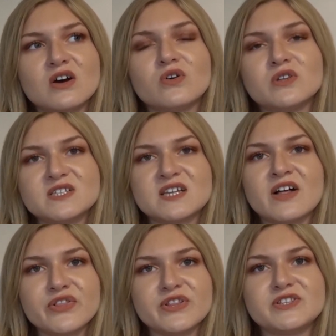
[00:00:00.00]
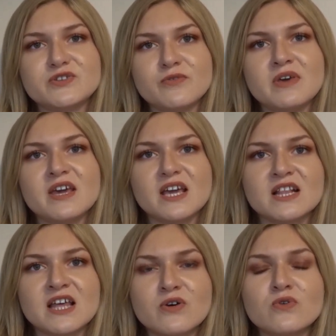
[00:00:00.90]
all these athletes who are
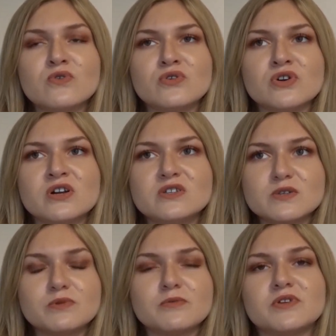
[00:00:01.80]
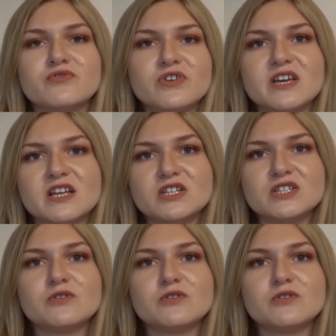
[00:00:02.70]
making their own supplement range,